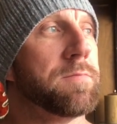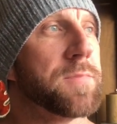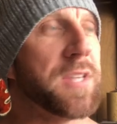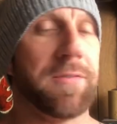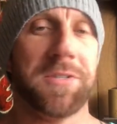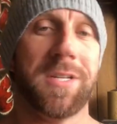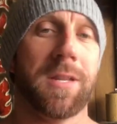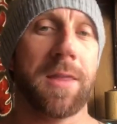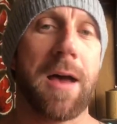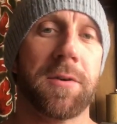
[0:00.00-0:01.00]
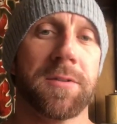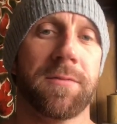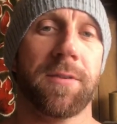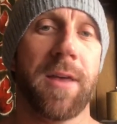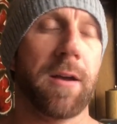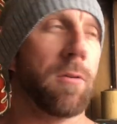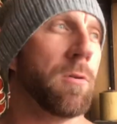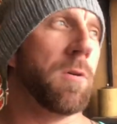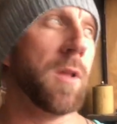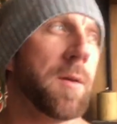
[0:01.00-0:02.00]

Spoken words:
$17,000 for that Corolla.